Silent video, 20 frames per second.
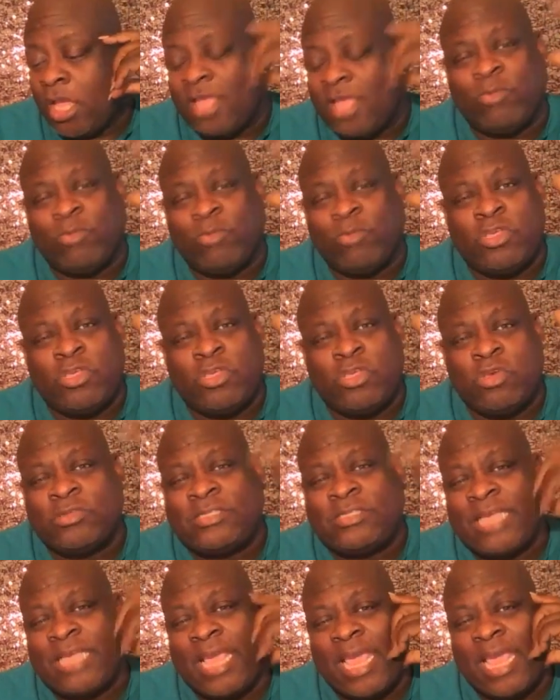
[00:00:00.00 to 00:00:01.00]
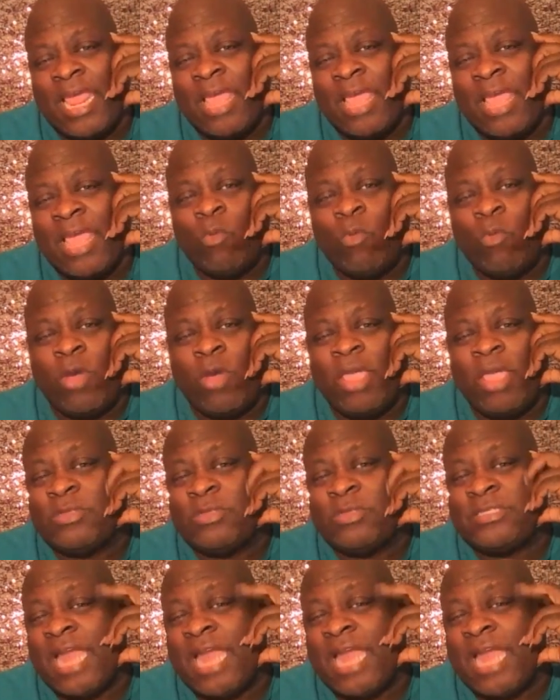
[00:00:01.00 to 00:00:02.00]
When you said, well, it
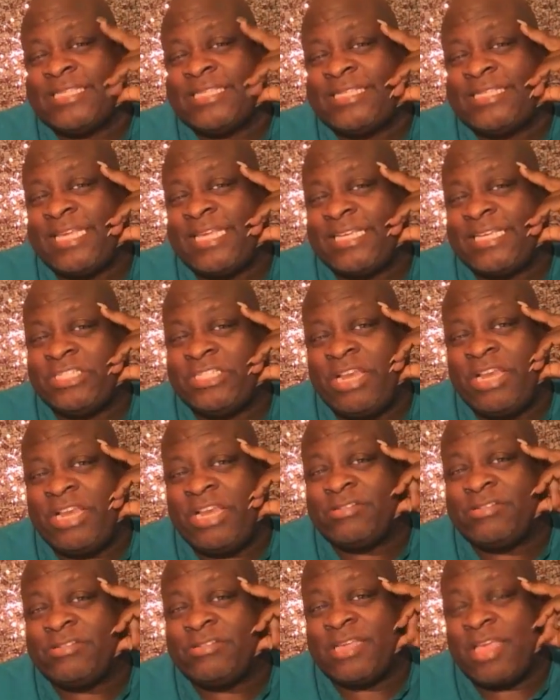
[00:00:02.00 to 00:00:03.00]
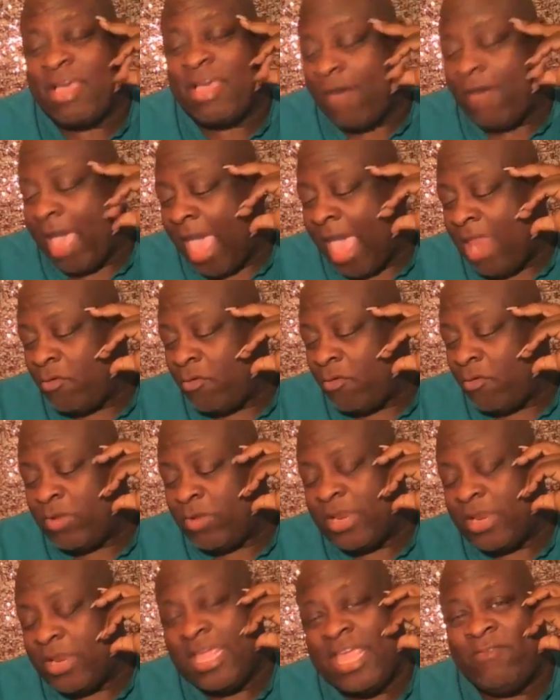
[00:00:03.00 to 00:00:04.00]
was like 6 years ago. I don't
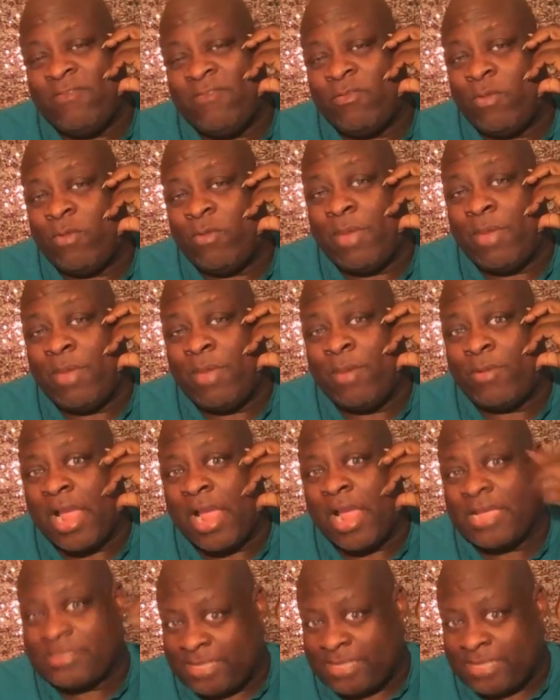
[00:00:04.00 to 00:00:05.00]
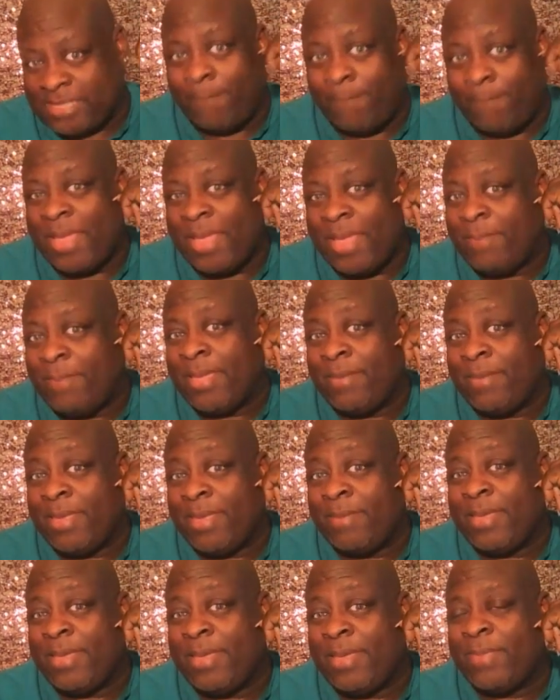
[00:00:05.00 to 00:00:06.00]
really even remember. I said, bing, bing,
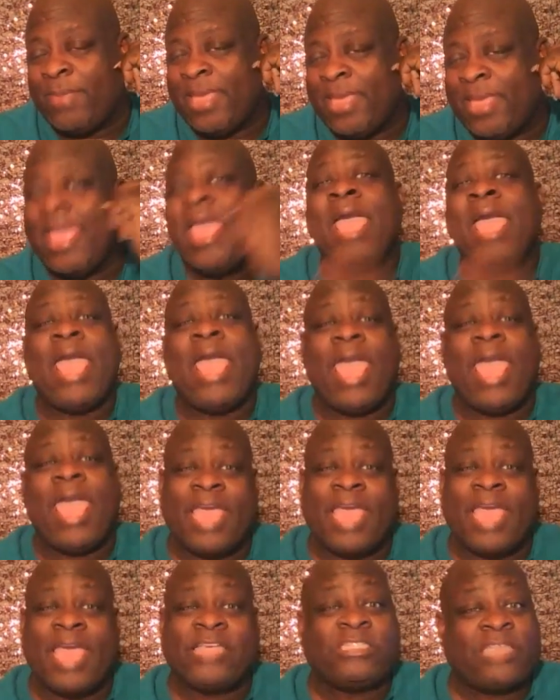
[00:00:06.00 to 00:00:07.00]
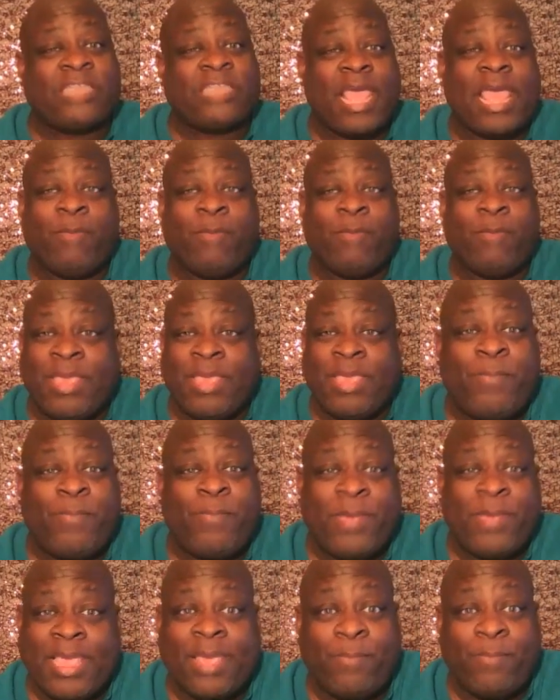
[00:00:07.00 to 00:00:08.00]
bing, bing, bing. Hashtag
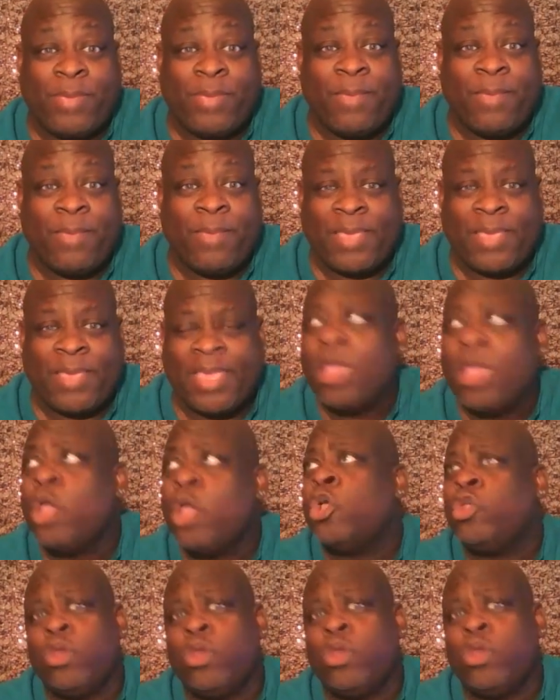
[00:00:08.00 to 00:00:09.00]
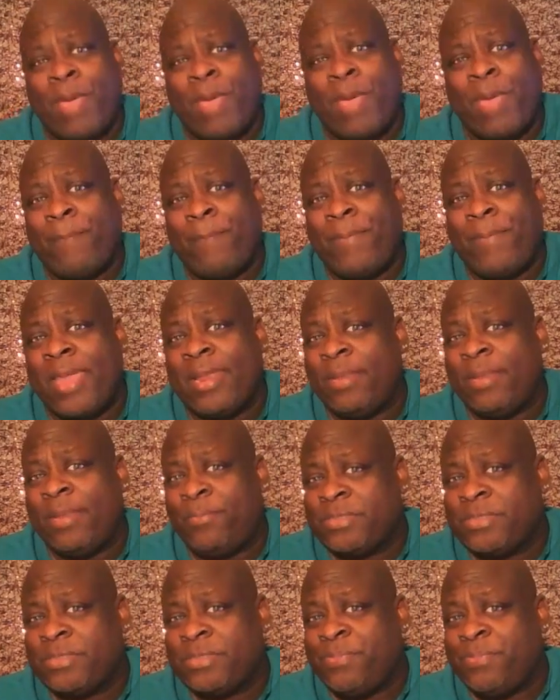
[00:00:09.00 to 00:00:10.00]
BP and PP. You
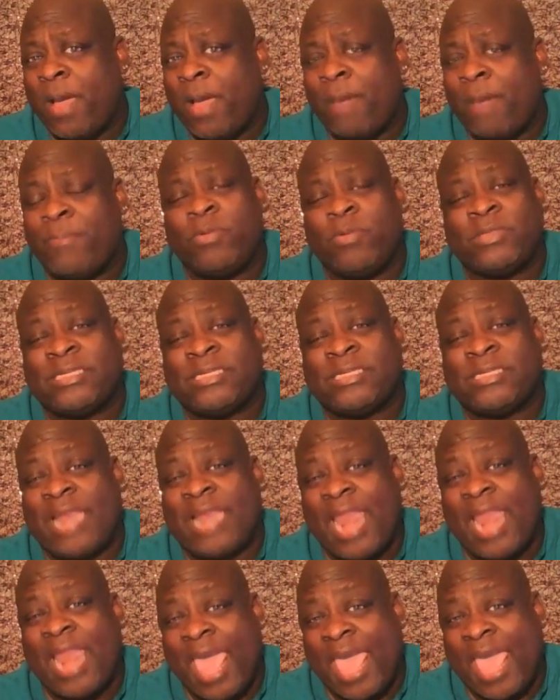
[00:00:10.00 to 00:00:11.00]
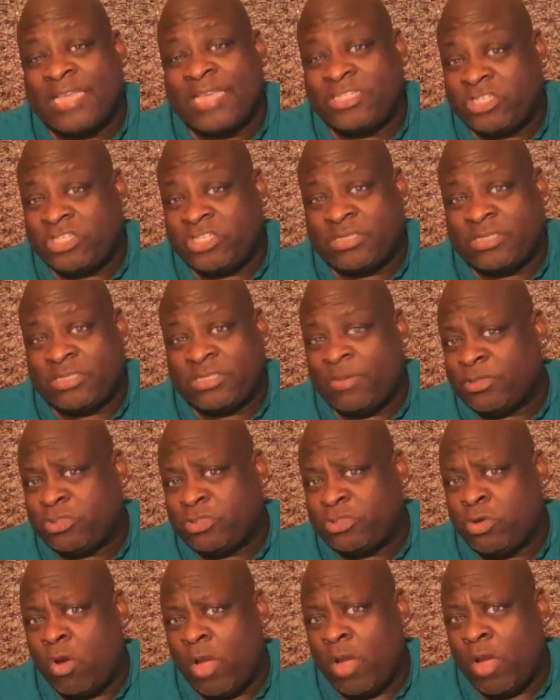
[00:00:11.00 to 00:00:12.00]
backpedaling pussy popping with this lying shit.
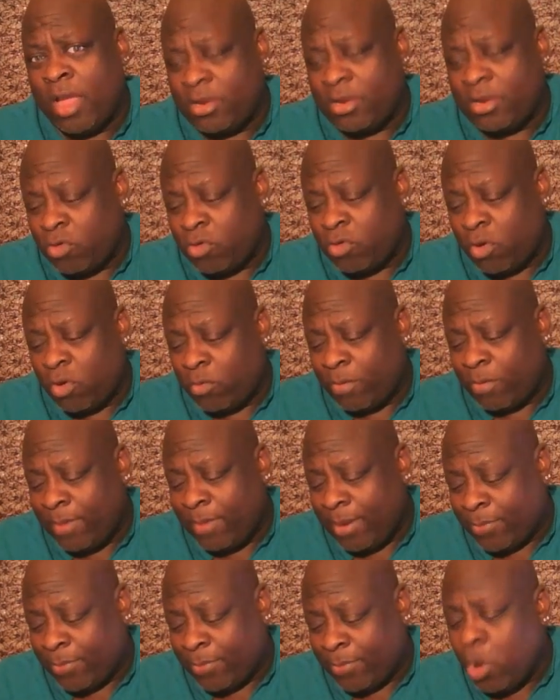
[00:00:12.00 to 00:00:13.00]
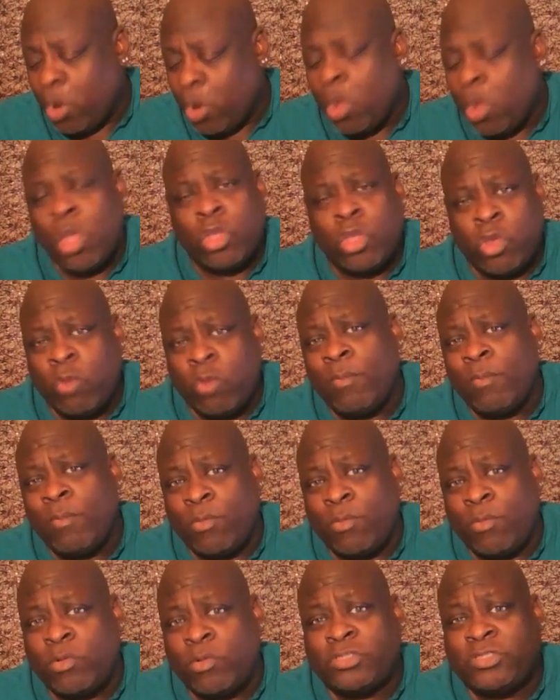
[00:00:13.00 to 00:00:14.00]
Talking about you don't remember. You
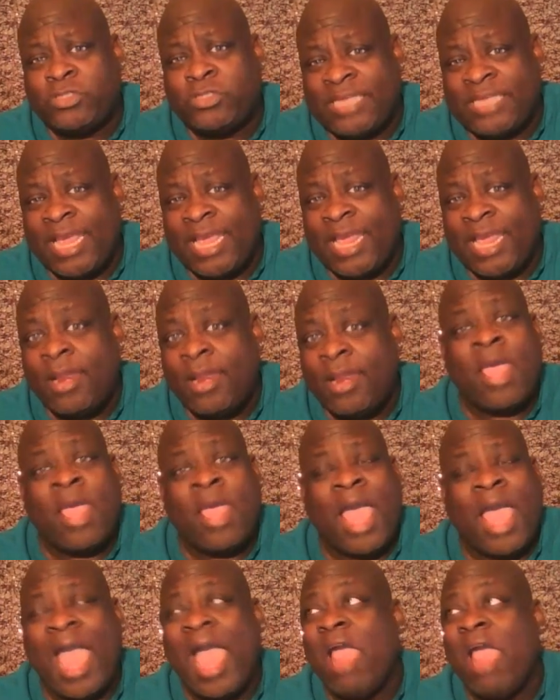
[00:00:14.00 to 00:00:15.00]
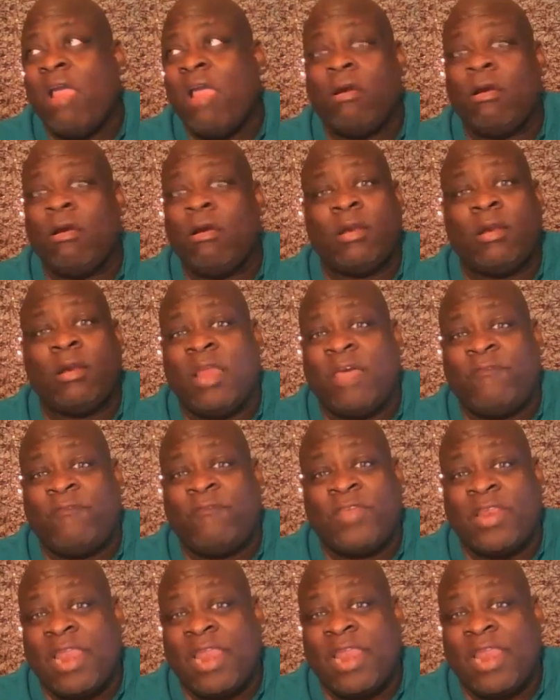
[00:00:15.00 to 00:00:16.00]
remember what you said? I heard enough
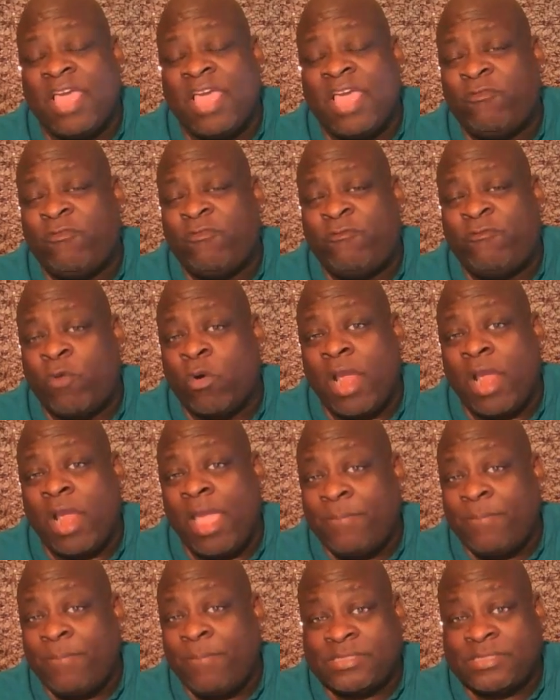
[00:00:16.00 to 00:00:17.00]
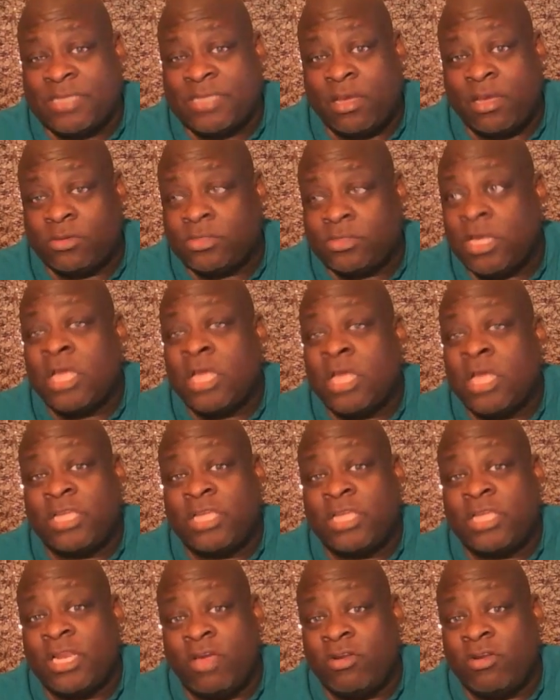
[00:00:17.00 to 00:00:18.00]
of the last 4 episodes
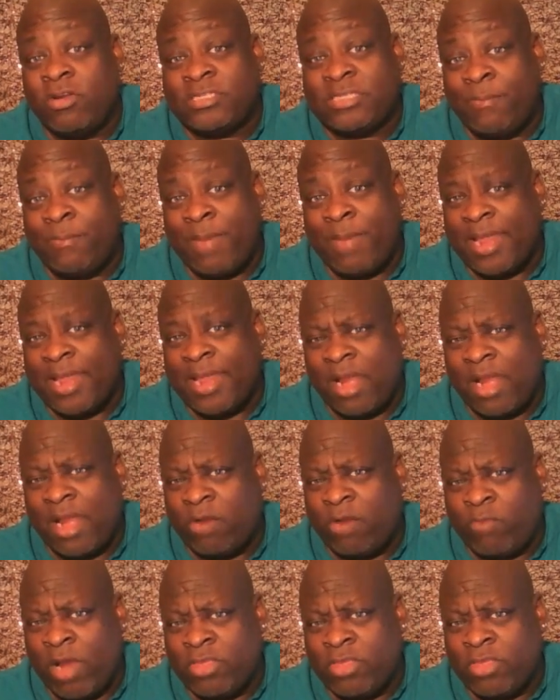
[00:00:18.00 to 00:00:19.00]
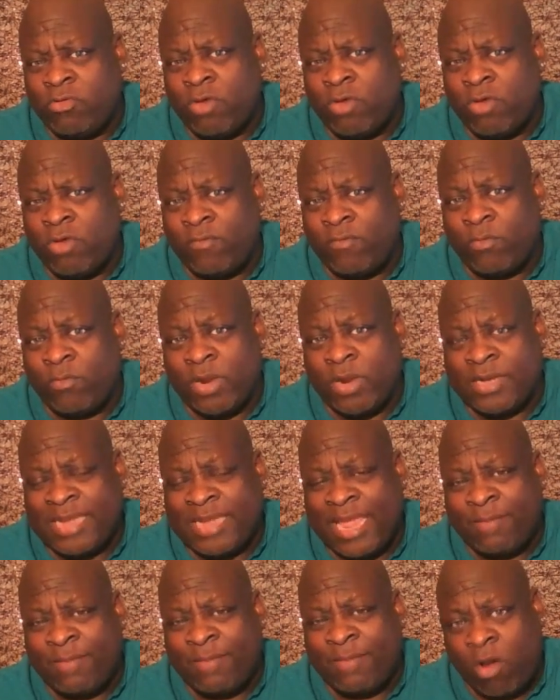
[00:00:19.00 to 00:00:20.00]
to know that somebody ought to run you over with a
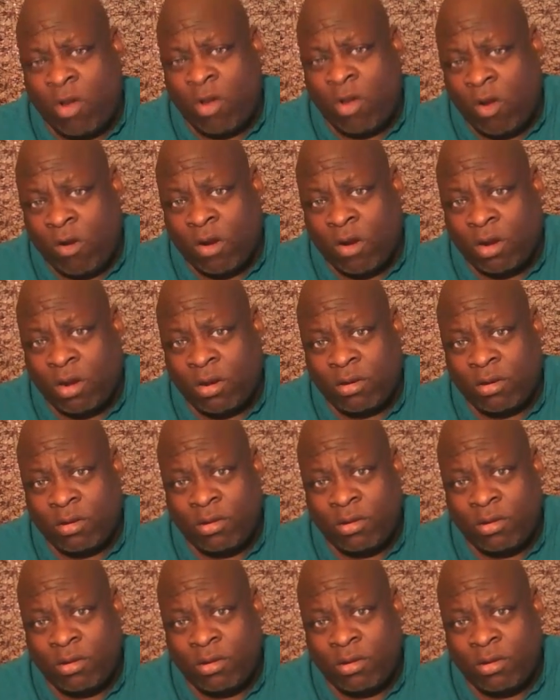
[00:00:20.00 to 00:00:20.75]
damn car.